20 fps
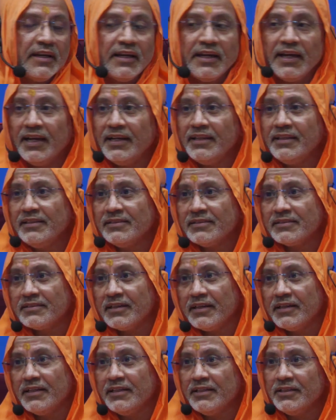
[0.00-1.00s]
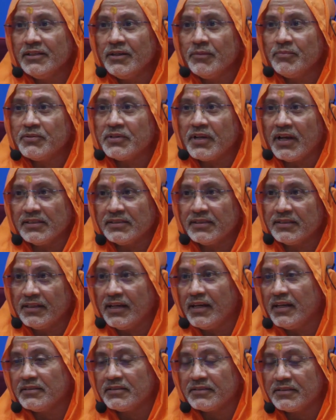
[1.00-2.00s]
And the study of
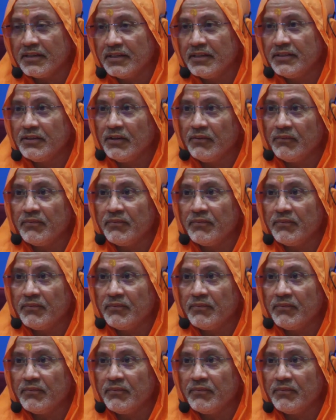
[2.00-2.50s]
Shastra, study of